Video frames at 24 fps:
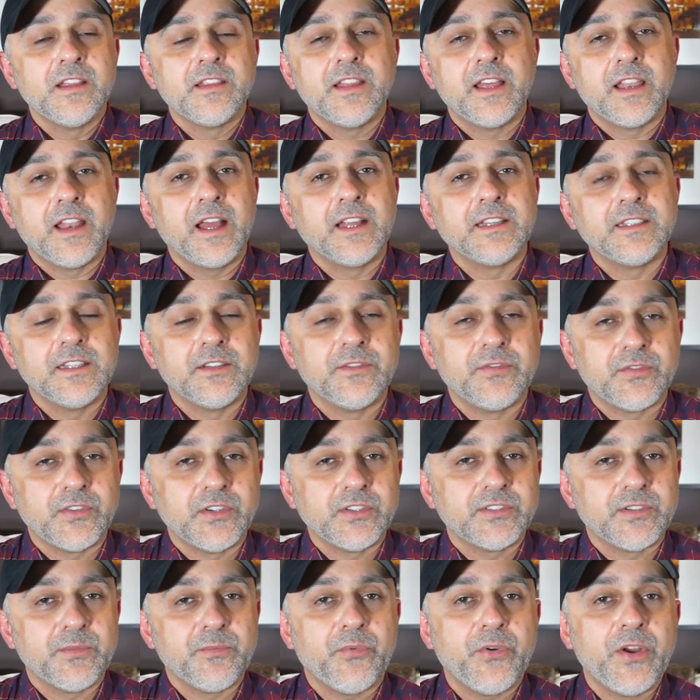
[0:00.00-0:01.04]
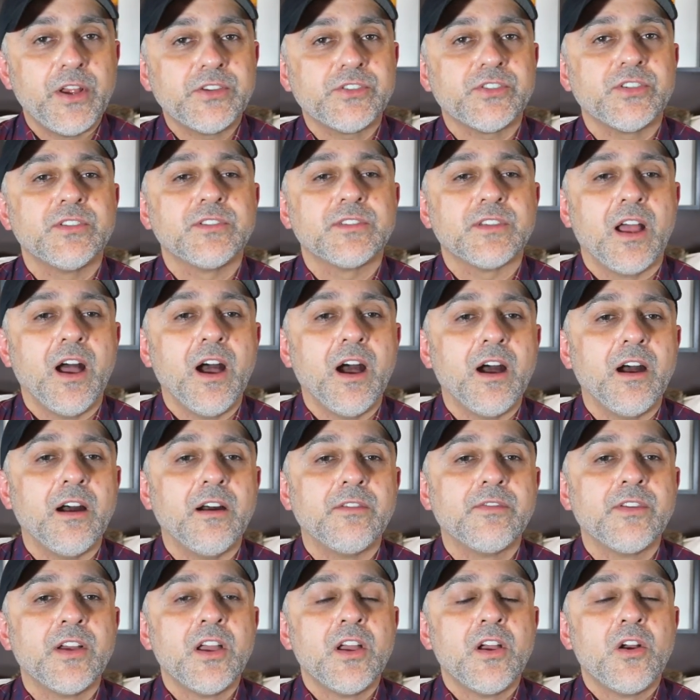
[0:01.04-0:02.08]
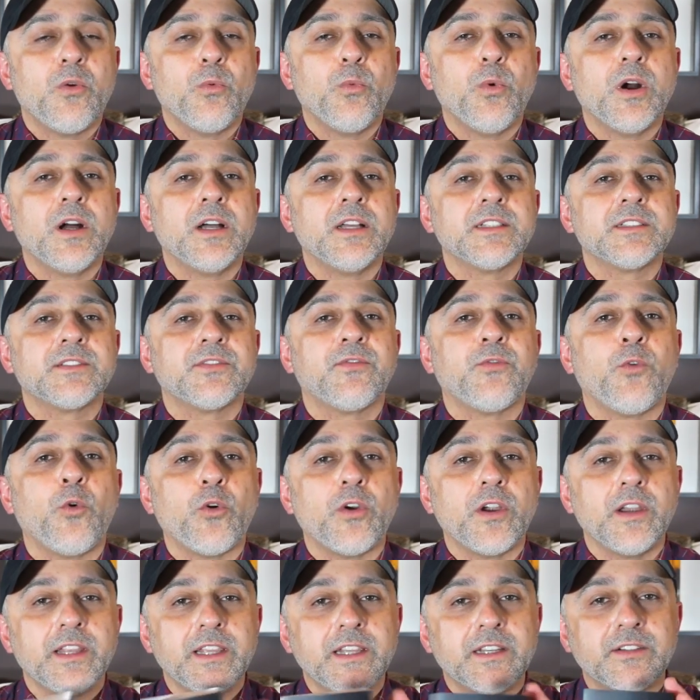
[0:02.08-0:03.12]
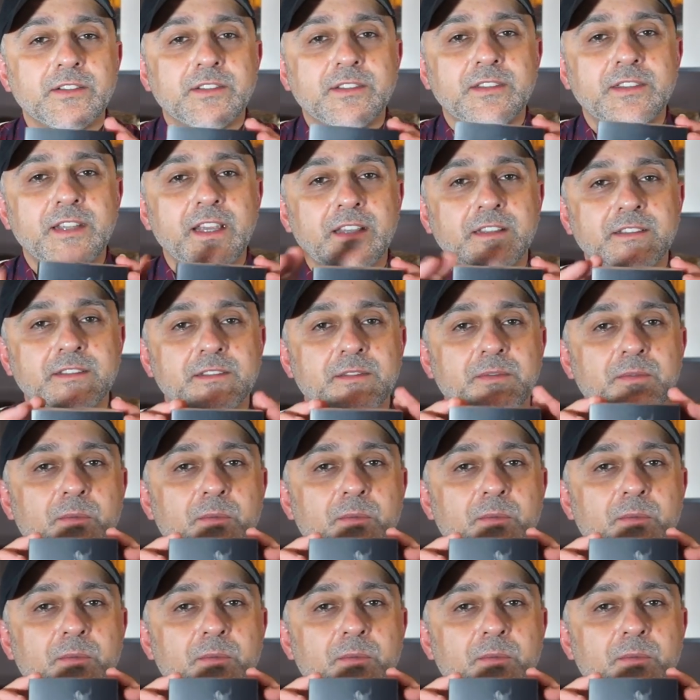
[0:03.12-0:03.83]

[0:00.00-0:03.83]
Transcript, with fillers: that I did first impressions of was for Leder six,